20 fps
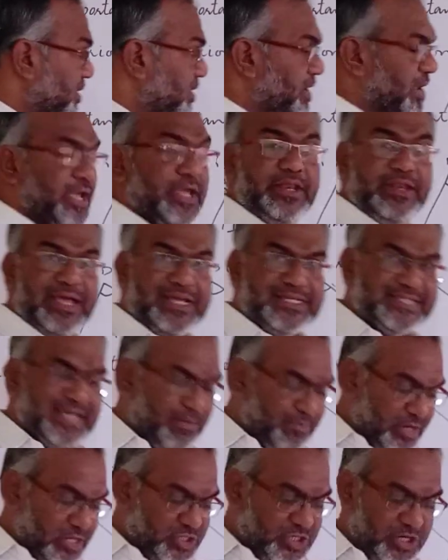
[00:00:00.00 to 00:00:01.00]
In
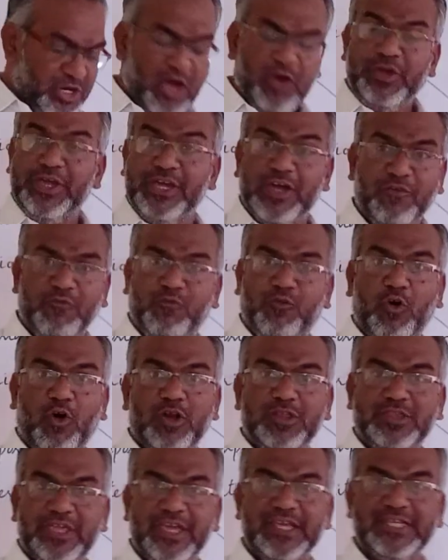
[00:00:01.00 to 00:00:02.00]
examination, now here
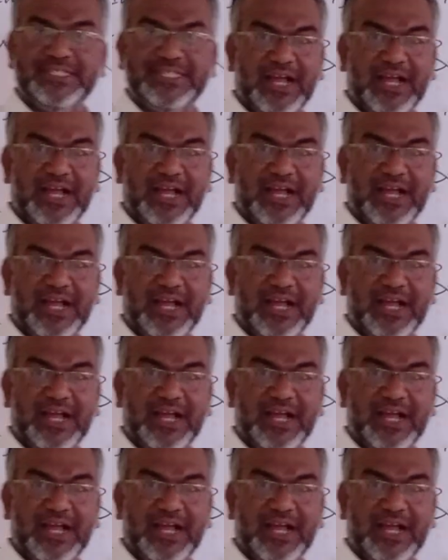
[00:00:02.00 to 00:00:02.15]
four things